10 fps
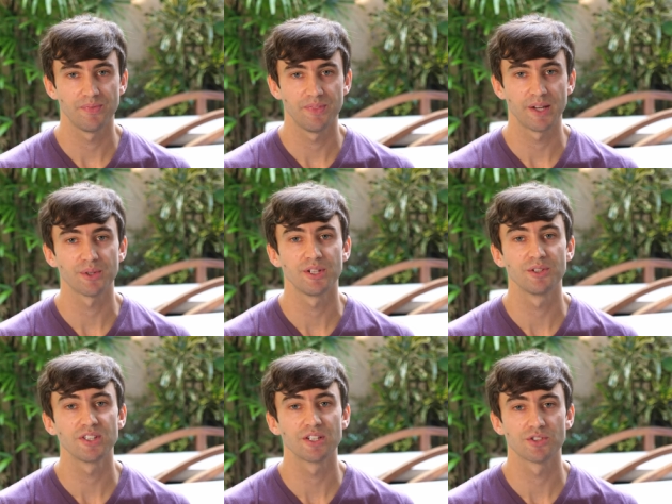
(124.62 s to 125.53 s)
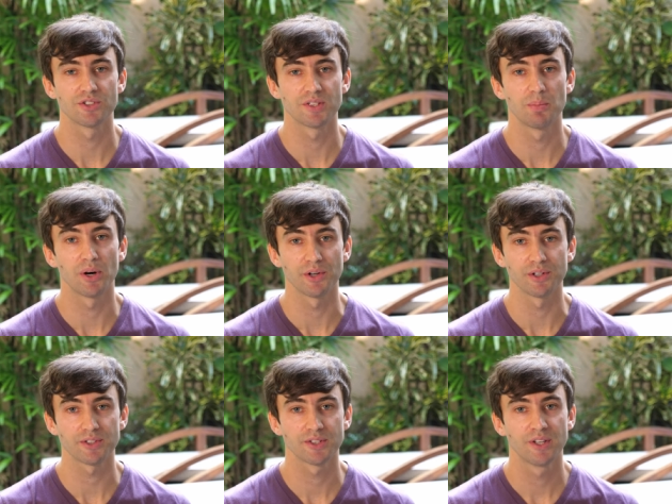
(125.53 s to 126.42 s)
Now, here's the interesting
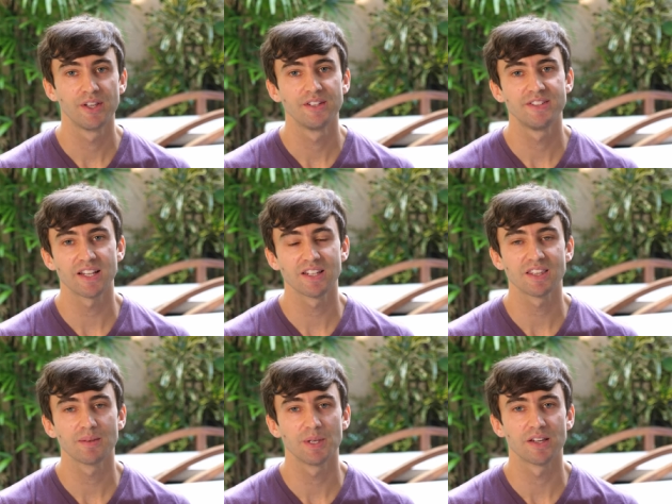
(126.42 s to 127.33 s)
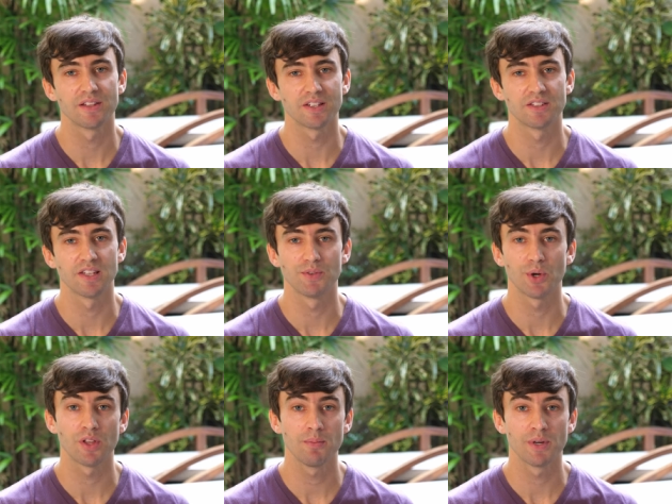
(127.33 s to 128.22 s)
part. Technically, because I saved
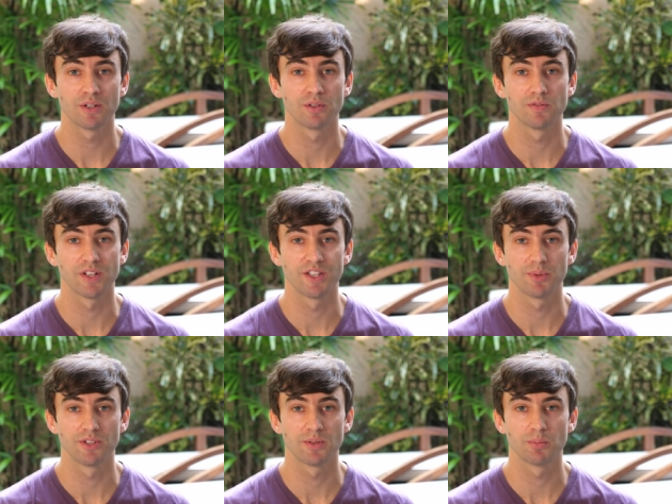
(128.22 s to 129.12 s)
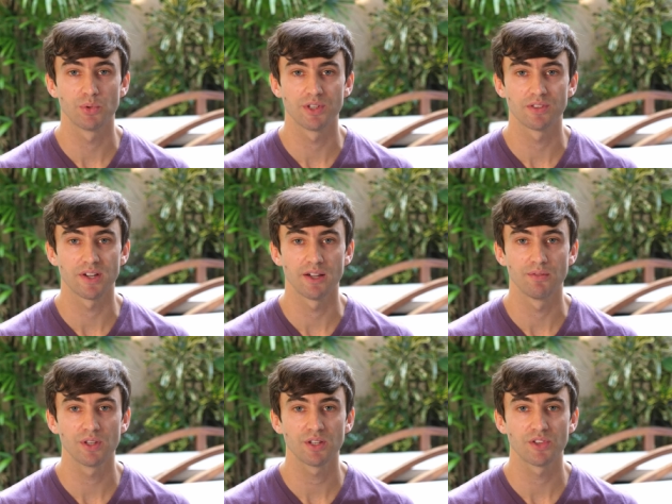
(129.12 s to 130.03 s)
all that money on flights by using points, I
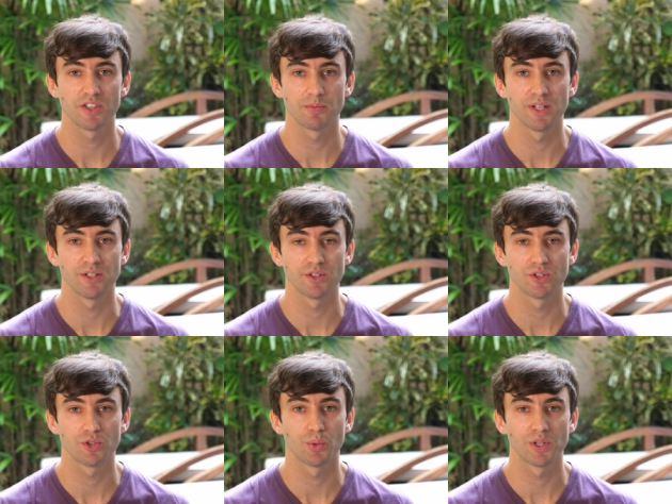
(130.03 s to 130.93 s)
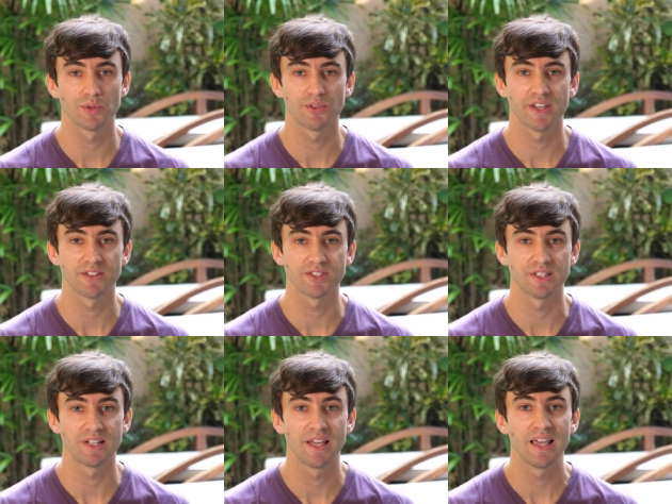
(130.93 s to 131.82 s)
really only spent
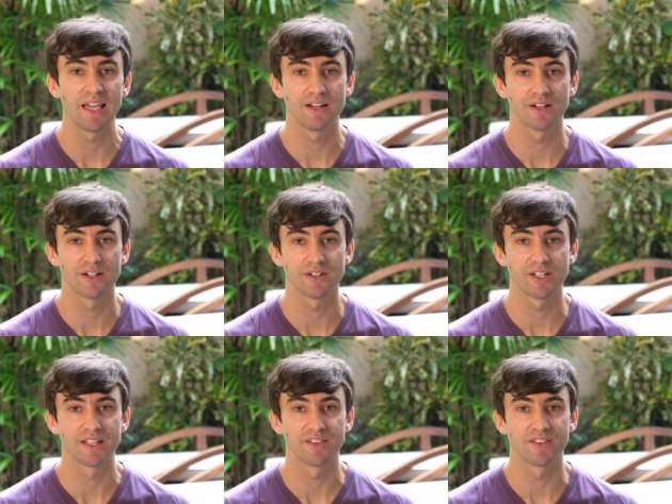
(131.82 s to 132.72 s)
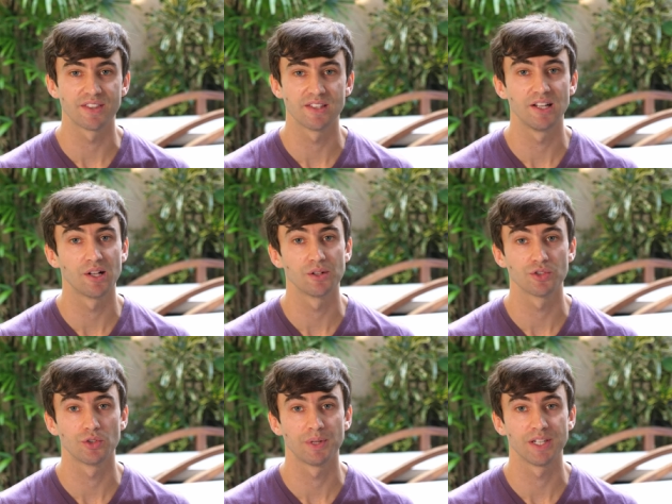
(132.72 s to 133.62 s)

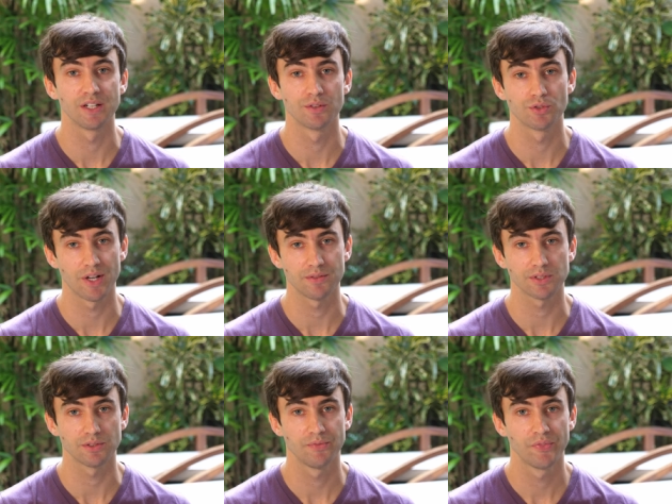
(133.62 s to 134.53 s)
$24,860 on my year of travel.